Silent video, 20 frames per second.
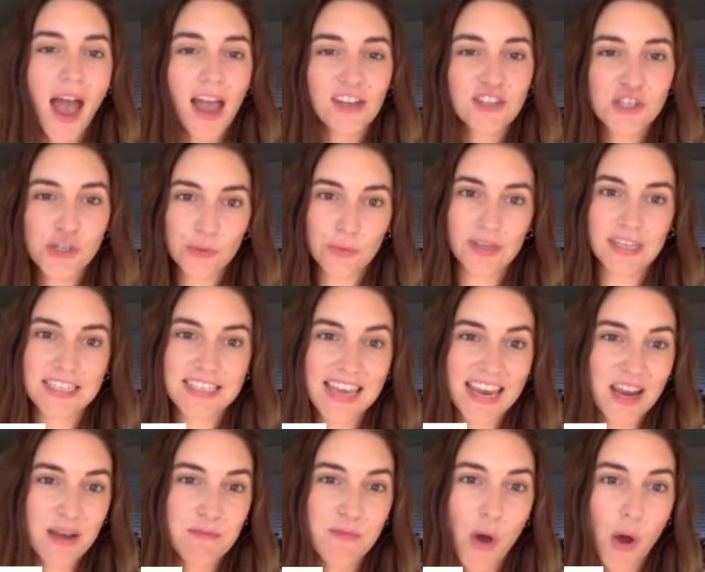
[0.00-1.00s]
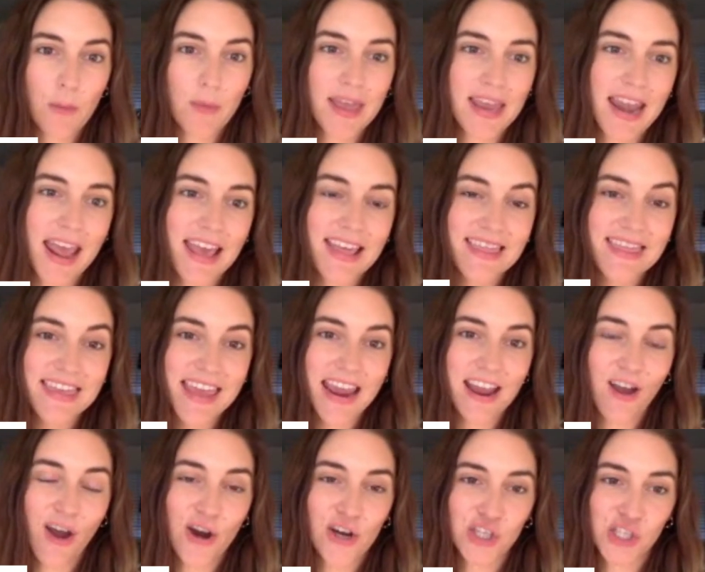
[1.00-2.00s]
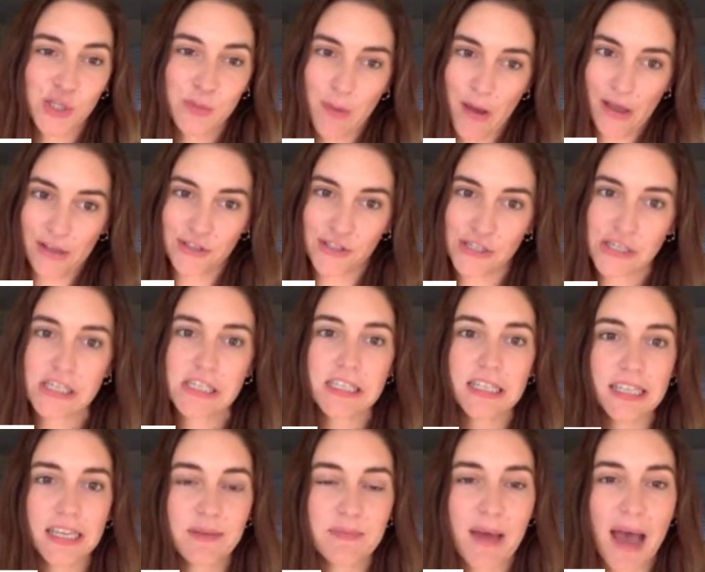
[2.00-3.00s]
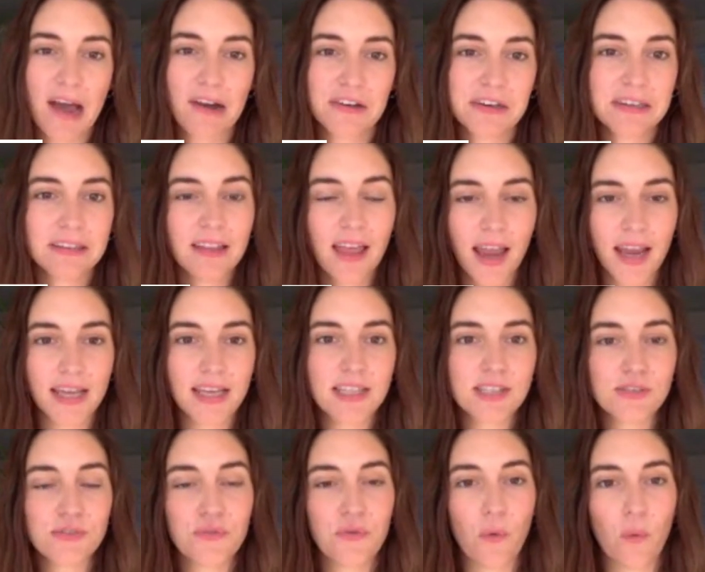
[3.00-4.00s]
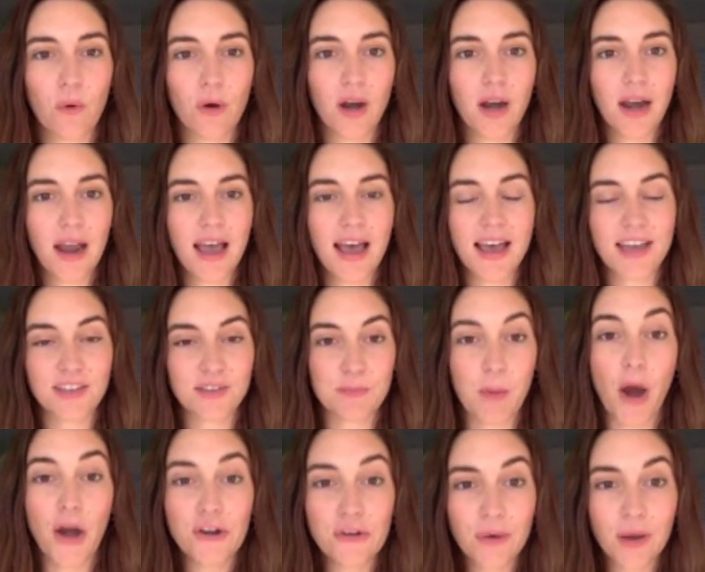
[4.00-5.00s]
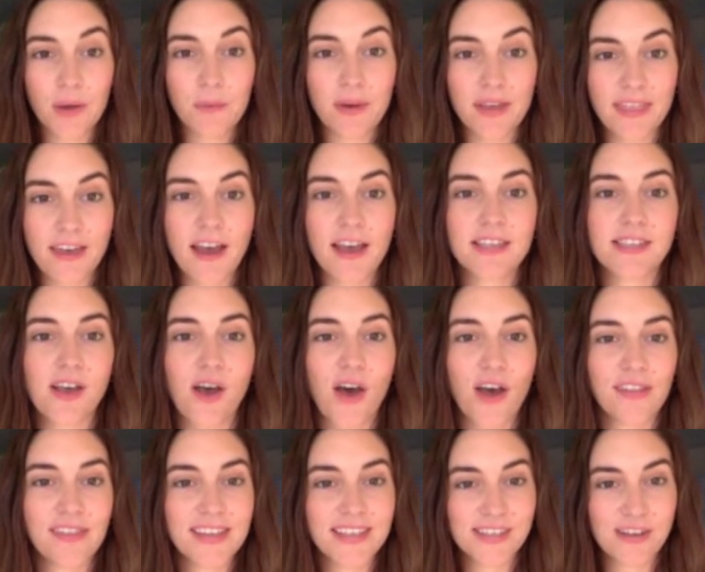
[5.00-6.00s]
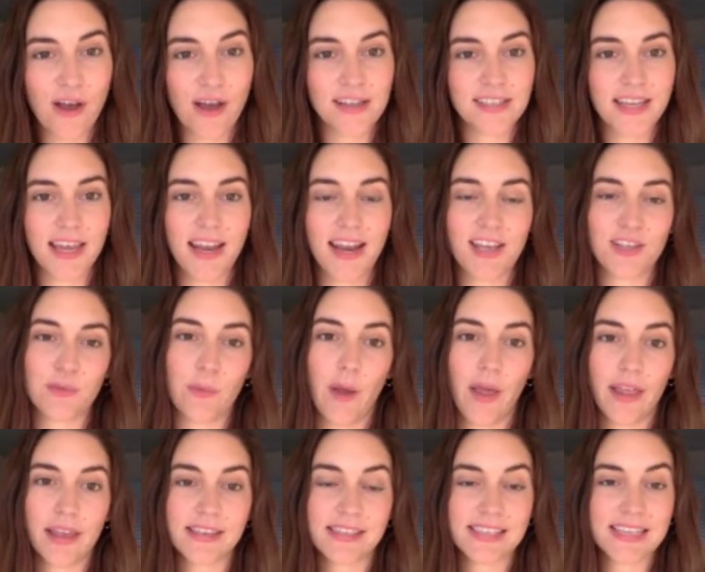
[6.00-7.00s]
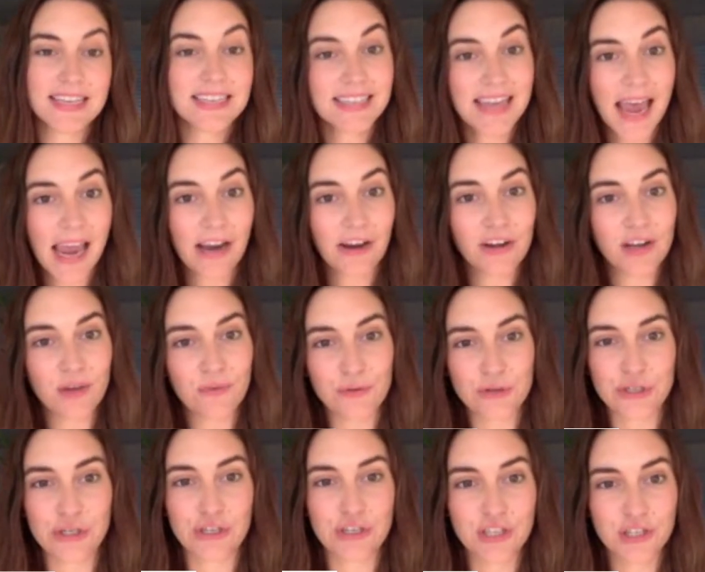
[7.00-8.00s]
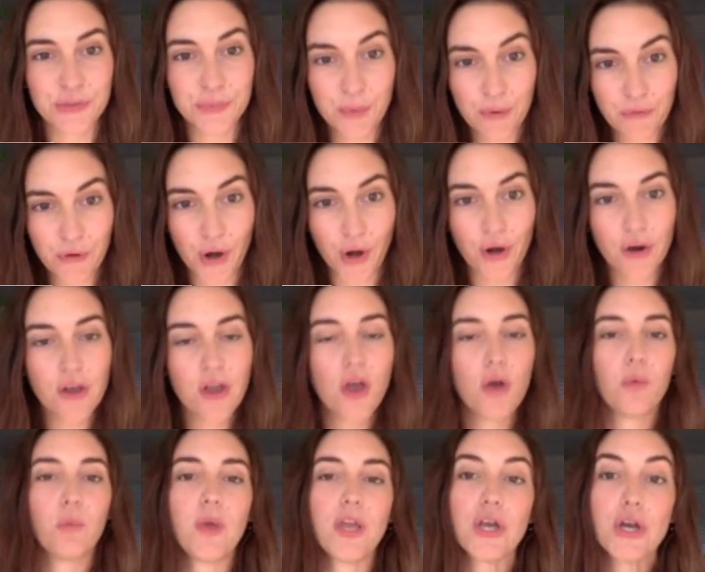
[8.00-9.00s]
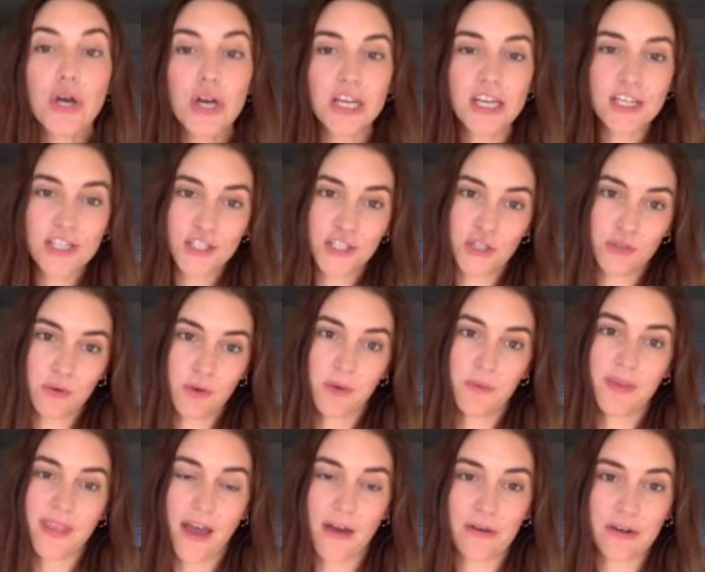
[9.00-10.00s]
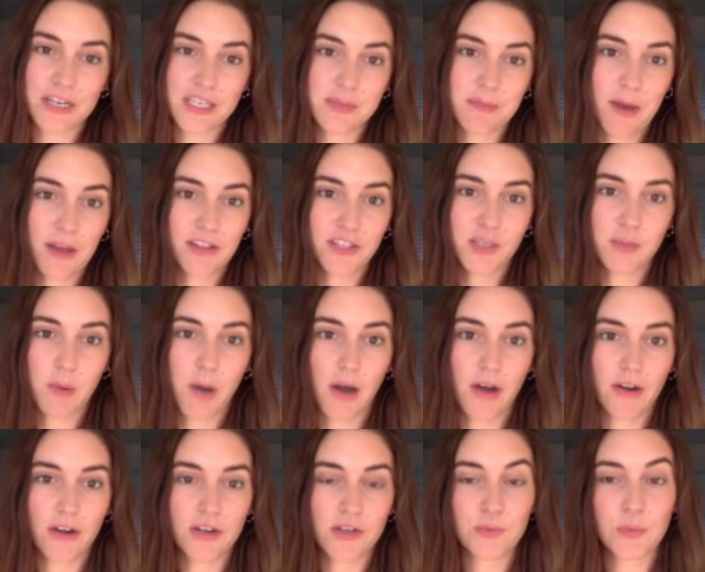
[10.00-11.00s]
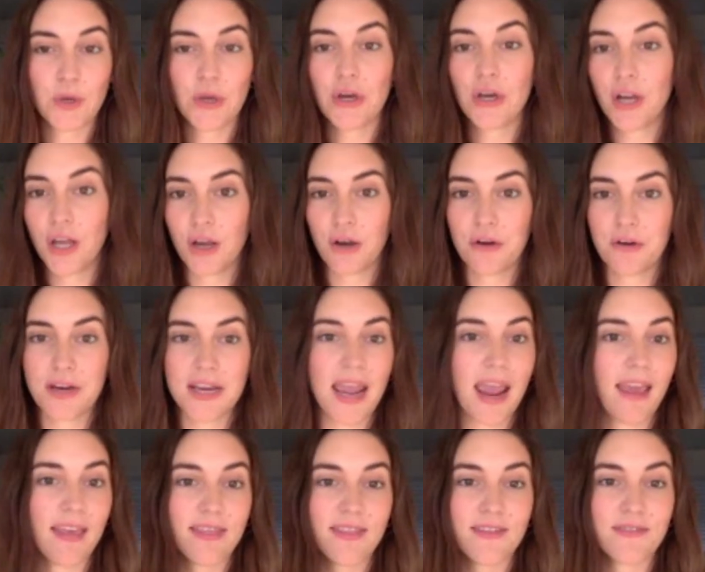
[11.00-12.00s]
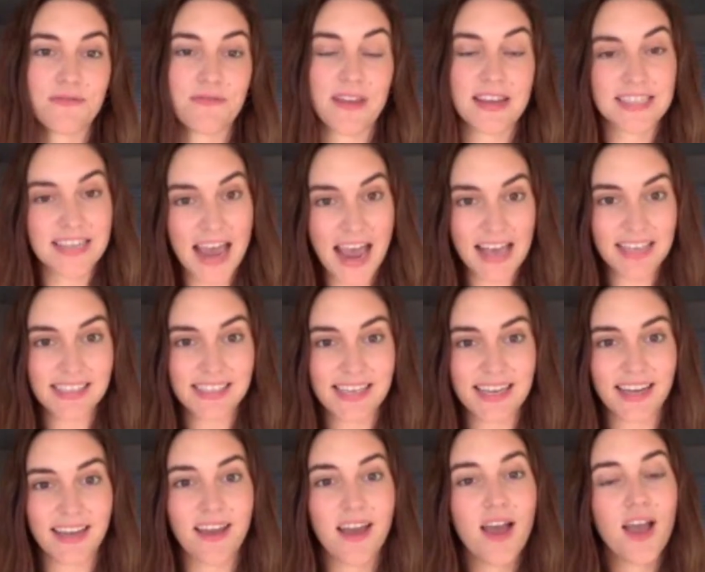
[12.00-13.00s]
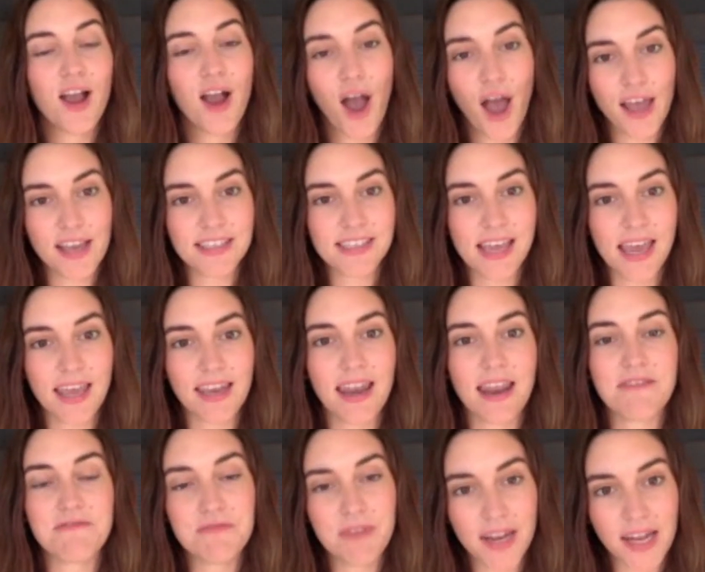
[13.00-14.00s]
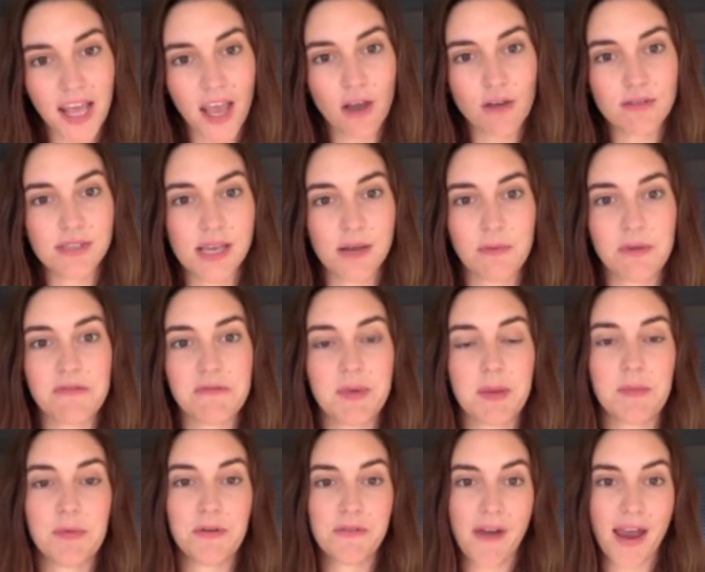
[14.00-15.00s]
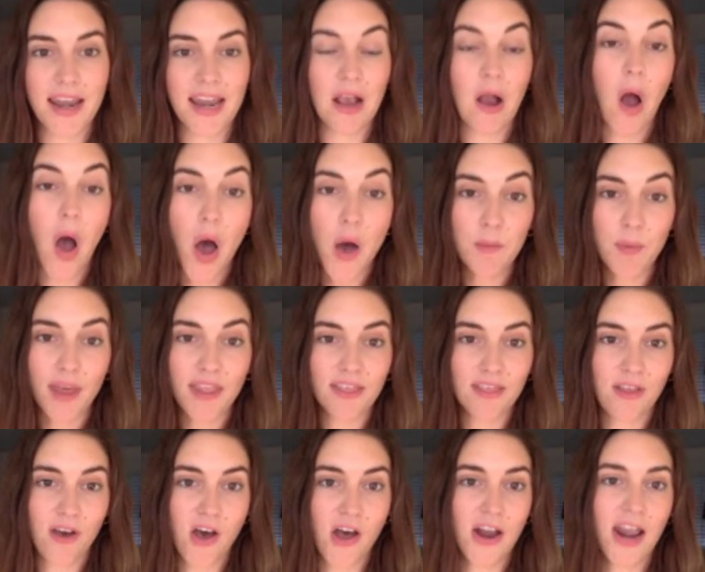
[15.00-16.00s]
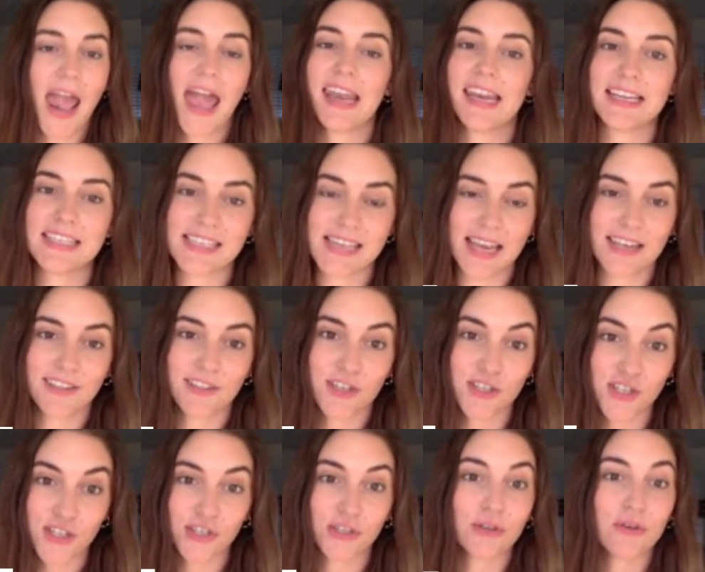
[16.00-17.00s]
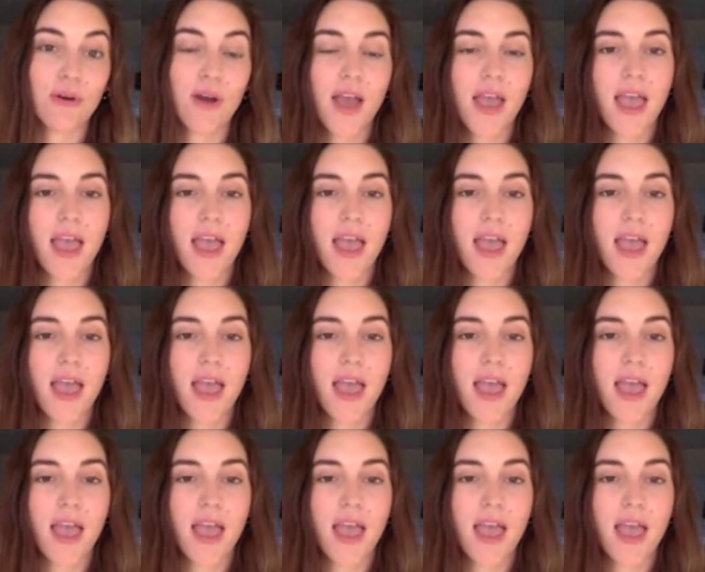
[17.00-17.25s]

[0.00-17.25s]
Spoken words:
I do want to take a moment and thank our sponsors, Clean Power Alliance, for partnering with us on this content, as well as the entirety of Return to the River. We couldn't do it without our sponsor partners. We couldn't create the fantastic content and videos that we've been providing all month long and intend to do